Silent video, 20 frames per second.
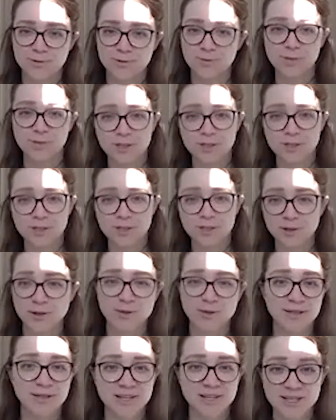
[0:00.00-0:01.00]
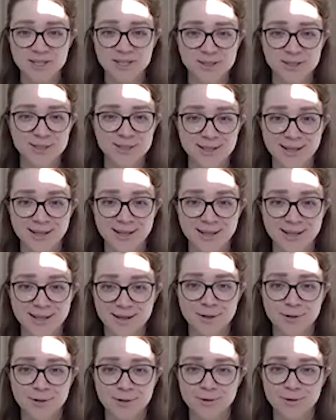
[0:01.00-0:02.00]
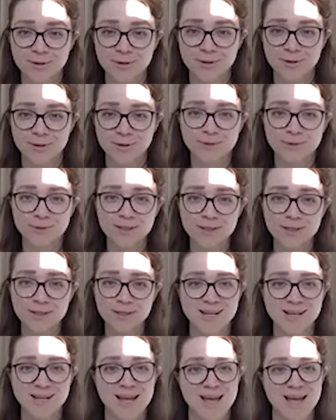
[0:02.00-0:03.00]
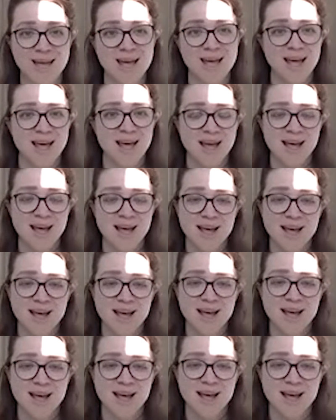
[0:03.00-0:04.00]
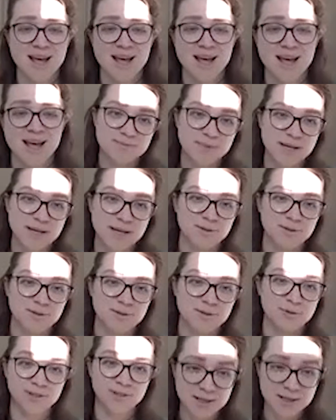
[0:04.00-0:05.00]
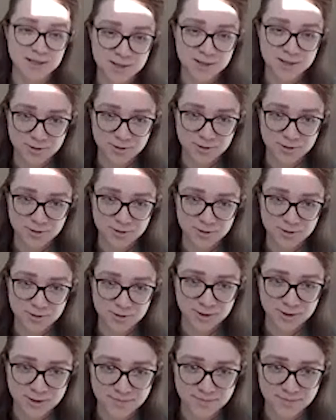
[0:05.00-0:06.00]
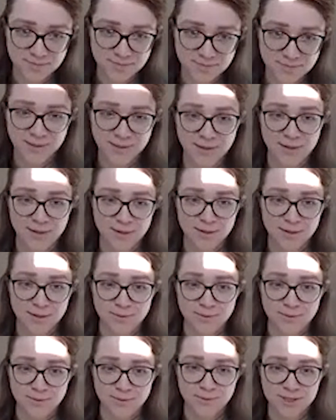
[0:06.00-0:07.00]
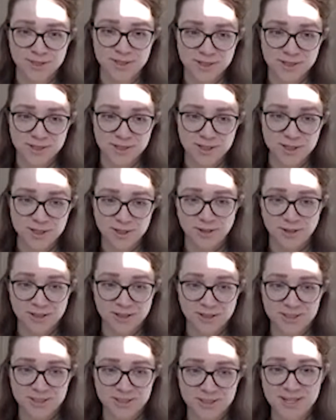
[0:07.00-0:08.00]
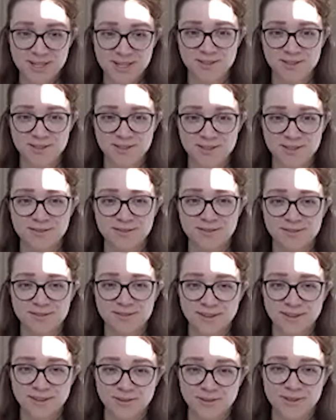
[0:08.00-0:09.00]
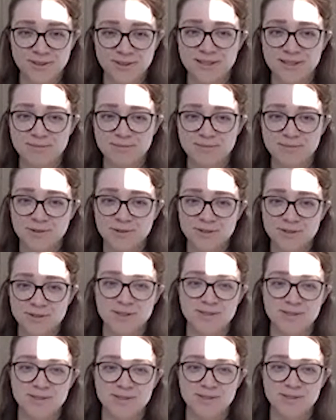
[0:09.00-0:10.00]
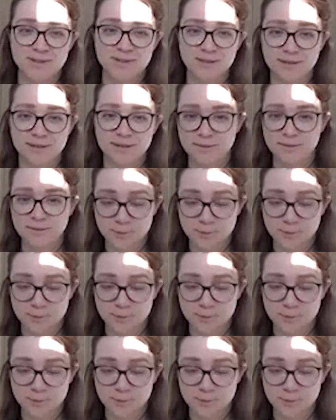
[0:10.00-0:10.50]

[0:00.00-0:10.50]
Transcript: used for machine learning applications like neural networks. And it's made of tensors, which is a generalization of vectors and matrices